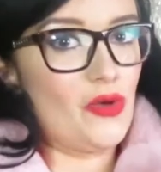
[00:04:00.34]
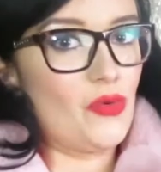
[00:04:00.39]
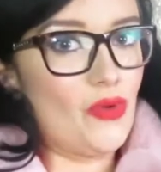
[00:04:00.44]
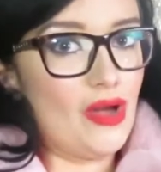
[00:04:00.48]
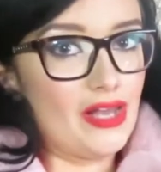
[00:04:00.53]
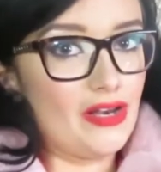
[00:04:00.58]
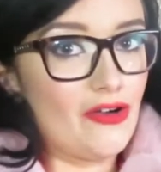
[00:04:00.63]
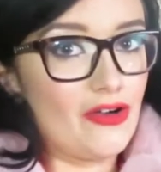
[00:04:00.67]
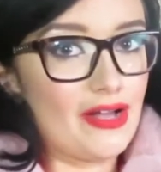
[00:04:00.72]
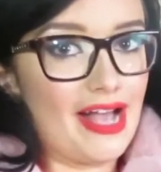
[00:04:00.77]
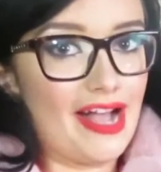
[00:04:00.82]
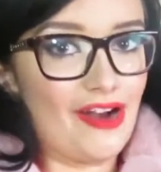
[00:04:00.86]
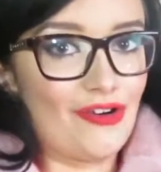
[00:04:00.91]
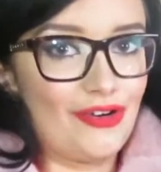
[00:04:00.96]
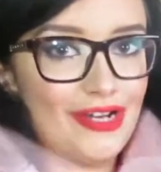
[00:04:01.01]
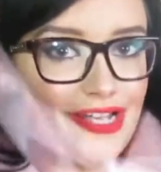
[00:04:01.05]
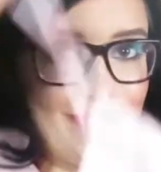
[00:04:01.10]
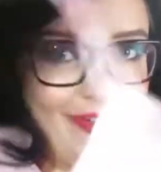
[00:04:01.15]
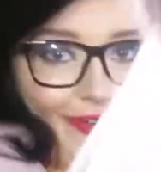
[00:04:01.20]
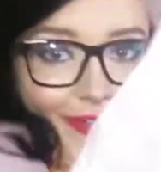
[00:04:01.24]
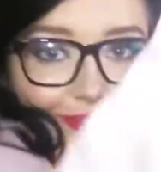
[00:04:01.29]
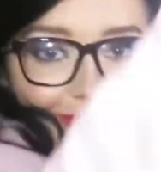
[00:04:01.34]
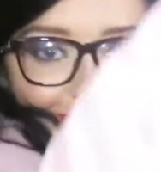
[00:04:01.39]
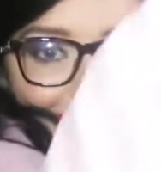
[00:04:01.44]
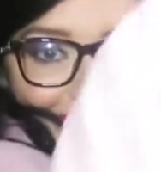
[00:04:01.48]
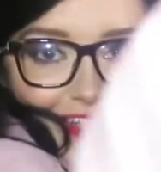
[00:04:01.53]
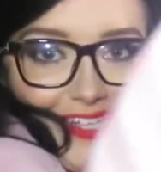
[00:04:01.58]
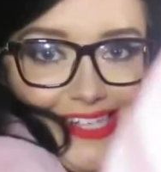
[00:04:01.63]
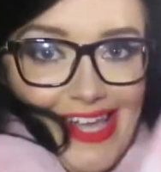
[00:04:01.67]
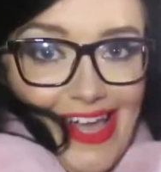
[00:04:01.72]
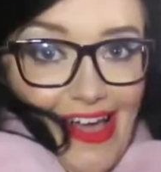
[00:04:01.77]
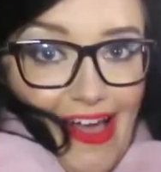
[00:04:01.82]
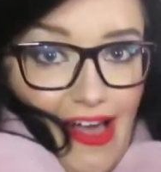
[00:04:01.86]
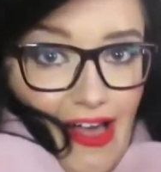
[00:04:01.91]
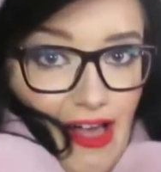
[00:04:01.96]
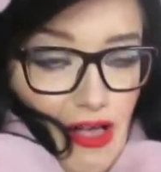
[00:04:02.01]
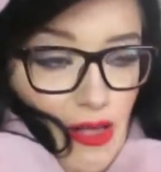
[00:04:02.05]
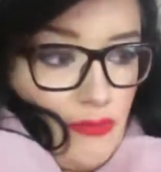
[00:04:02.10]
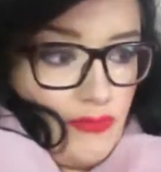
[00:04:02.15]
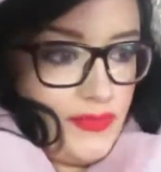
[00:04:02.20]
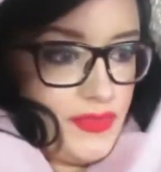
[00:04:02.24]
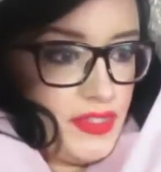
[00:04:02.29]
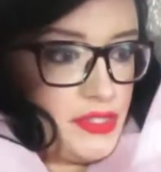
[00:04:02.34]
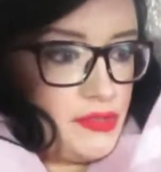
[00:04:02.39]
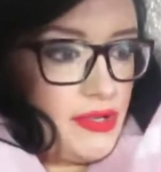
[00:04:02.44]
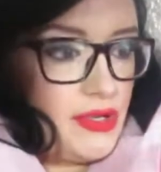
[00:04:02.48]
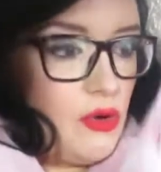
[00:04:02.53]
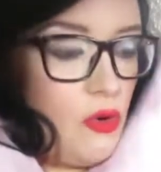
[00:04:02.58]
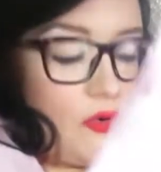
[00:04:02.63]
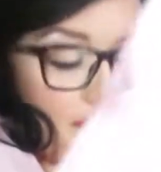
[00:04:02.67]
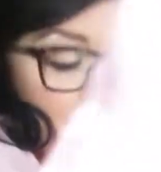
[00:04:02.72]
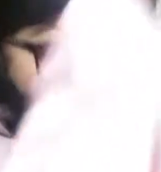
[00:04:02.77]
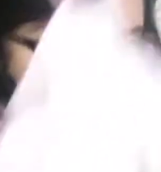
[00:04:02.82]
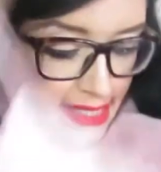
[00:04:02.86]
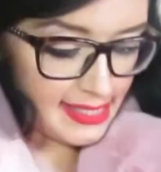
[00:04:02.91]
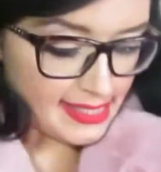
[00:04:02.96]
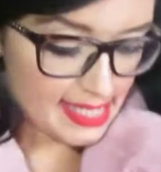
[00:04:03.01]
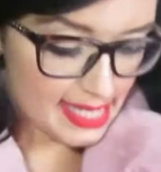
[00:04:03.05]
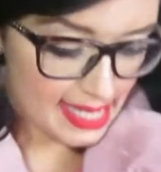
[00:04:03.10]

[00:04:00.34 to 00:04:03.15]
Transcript: oh well, I'll carry on. So I got this